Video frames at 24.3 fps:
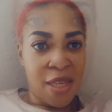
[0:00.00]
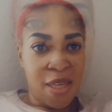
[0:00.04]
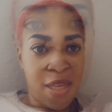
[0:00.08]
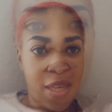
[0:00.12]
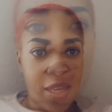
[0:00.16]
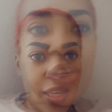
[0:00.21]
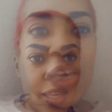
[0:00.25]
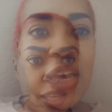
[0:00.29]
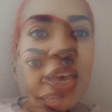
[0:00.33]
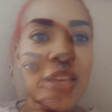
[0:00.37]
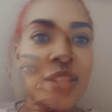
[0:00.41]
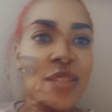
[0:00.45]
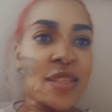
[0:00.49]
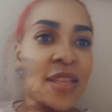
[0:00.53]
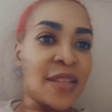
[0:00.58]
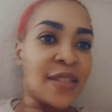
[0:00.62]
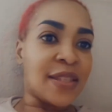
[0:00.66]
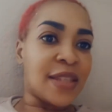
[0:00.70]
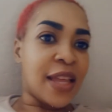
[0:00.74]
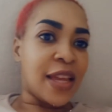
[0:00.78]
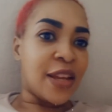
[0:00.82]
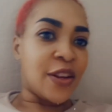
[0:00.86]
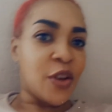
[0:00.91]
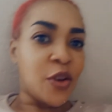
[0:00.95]
So guys, that's
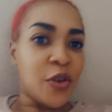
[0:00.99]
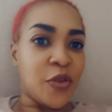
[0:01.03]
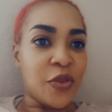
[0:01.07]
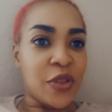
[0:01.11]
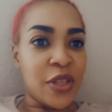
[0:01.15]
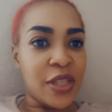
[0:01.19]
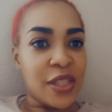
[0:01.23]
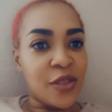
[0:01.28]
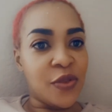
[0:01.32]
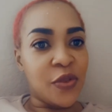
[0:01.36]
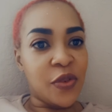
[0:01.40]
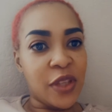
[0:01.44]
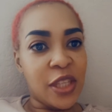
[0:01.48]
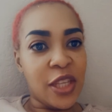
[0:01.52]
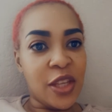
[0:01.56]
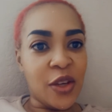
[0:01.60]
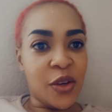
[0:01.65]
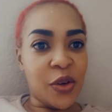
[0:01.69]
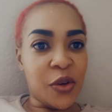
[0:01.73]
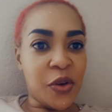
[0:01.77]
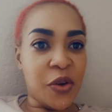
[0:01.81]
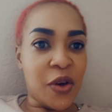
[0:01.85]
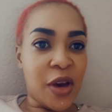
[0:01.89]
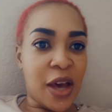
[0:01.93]
the end of this
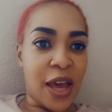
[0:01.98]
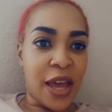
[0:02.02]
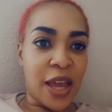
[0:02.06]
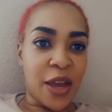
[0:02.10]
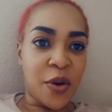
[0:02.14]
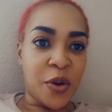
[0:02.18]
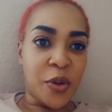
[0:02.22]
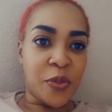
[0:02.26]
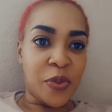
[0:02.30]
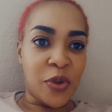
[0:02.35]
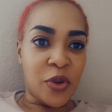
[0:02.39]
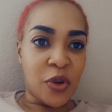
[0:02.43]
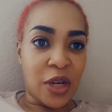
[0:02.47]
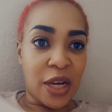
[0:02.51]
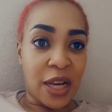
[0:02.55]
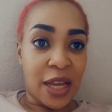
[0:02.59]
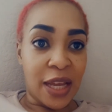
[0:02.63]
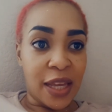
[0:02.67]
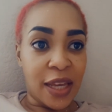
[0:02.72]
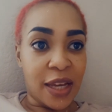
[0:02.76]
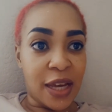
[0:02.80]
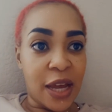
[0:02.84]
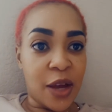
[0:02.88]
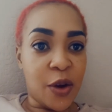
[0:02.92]
video. I hope you
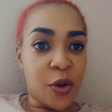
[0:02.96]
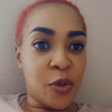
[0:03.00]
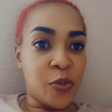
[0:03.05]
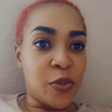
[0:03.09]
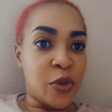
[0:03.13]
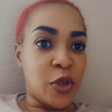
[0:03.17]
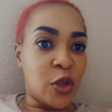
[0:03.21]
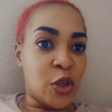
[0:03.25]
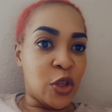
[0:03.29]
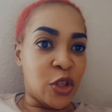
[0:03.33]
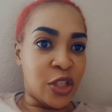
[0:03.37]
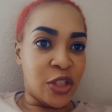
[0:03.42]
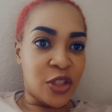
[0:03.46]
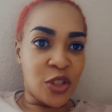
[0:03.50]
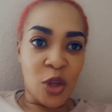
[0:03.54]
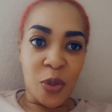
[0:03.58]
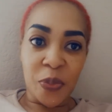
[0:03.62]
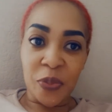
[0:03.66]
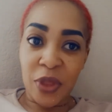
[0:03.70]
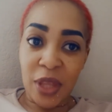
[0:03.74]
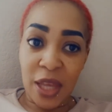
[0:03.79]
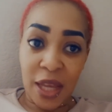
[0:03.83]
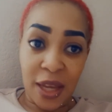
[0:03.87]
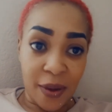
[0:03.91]
like, I hope you learned
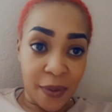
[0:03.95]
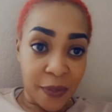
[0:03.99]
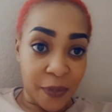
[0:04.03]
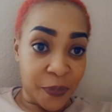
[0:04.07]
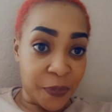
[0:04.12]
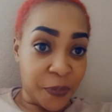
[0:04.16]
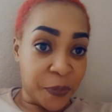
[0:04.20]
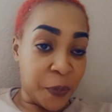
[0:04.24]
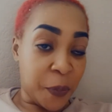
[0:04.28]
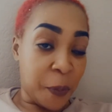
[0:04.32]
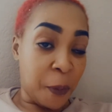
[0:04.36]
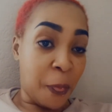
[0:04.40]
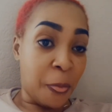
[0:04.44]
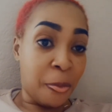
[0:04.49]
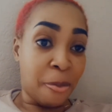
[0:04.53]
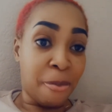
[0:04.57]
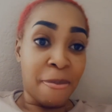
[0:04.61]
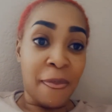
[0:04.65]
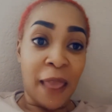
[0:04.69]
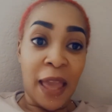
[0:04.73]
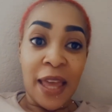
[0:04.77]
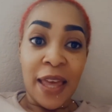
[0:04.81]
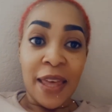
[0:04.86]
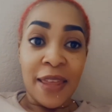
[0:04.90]
something.
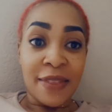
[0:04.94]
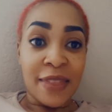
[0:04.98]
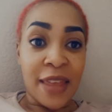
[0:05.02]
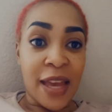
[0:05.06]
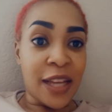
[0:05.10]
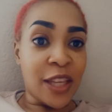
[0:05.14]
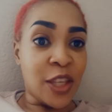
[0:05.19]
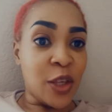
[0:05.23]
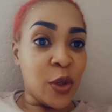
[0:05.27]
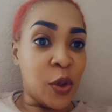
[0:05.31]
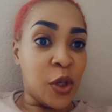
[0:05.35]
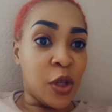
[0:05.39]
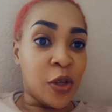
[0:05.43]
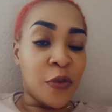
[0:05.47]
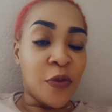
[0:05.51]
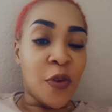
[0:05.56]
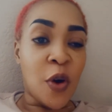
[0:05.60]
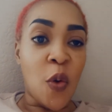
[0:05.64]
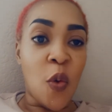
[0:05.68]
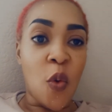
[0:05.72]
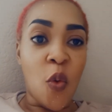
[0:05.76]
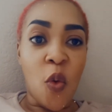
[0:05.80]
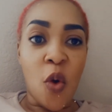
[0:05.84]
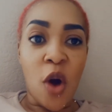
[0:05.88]
Thank you all
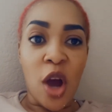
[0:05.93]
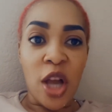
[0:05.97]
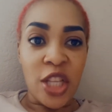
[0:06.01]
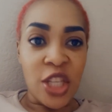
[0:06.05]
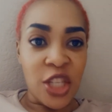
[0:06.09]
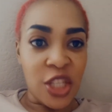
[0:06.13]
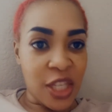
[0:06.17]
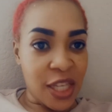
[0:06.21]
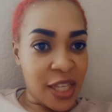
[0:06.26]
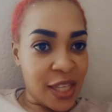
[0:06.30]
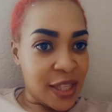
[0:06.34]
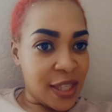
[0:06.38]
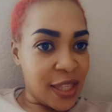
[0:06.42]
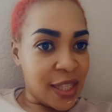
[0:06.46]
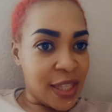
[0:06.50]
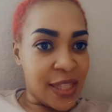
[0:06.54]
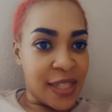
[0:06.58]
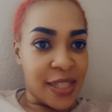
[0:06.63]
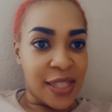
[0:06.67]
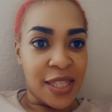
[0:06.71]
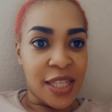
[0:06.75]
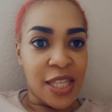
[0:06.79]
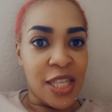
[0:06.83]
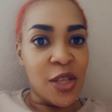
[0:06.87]
for watching.
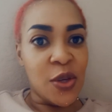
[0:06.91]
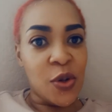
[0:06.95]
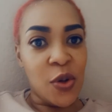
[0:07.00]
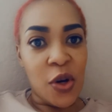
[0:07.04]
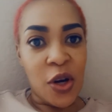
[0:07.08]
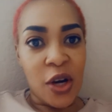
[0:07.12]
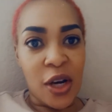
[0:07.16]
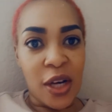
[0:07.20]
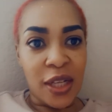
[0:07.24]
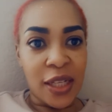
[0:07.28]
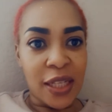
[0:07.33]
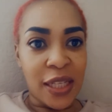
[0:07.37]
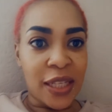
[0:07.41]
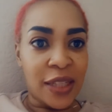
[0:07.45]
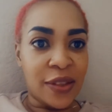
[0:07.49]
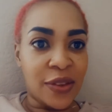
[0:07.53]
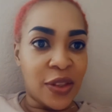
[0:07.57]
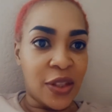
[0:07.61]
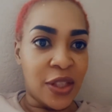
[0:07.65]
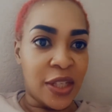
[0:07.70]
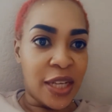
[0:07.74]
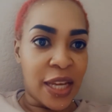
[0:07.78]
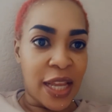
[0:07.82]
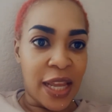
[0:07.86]
See you all in
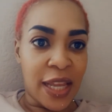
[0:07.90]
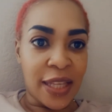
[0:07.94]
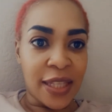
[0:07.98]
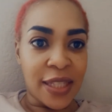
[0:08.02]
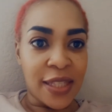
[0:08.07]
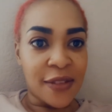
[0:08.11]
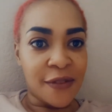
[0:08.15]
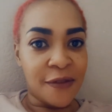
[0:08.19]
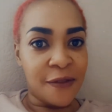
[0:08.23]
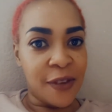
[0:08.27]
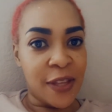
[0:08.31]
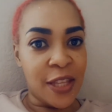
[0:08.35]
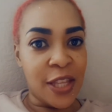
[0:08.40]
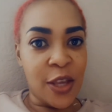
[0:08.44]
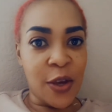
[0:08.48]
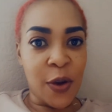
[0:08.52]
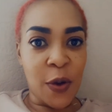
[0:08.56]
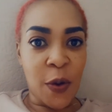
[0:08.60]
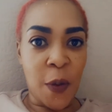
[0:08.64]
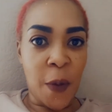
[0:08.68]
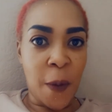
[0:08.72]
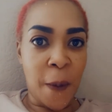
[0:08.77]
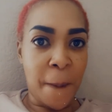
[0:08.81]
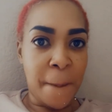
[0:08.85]
the next
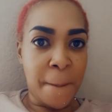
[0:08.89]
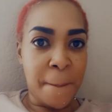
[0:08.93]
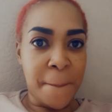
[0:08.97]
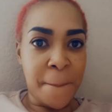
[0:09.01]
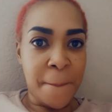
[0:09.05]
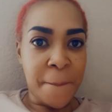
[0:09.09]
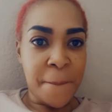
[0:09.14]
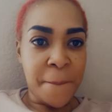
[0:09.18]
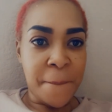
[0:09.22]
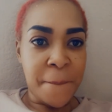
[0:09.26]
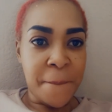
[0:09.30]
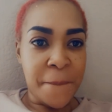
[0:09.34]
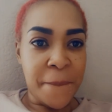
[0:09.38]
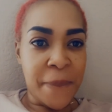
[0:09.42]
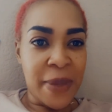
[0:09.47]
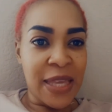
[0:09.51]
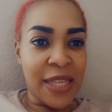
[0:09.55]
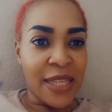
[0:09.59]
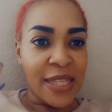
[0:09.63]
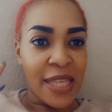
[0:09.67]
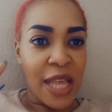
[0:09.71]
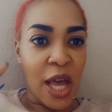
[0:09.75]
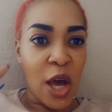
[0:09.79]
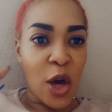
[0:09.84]
video.
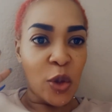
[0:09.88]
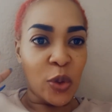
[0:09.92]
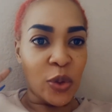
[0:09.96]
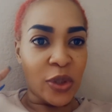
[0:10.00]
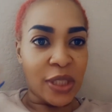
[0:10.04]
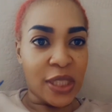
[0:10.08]
Peace out.